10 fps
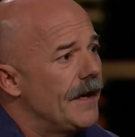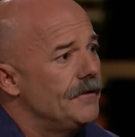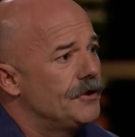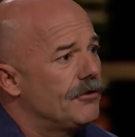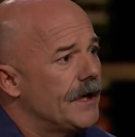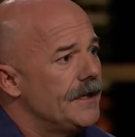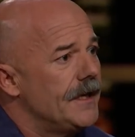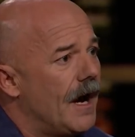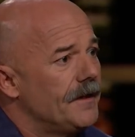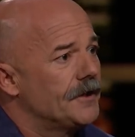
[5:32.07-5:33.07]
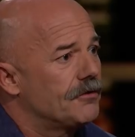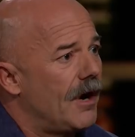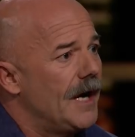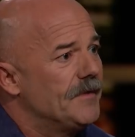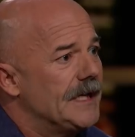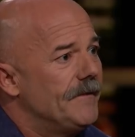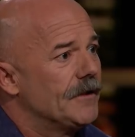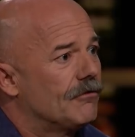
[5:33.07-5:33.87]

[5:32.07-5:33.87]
that, you trigger the other tribe to even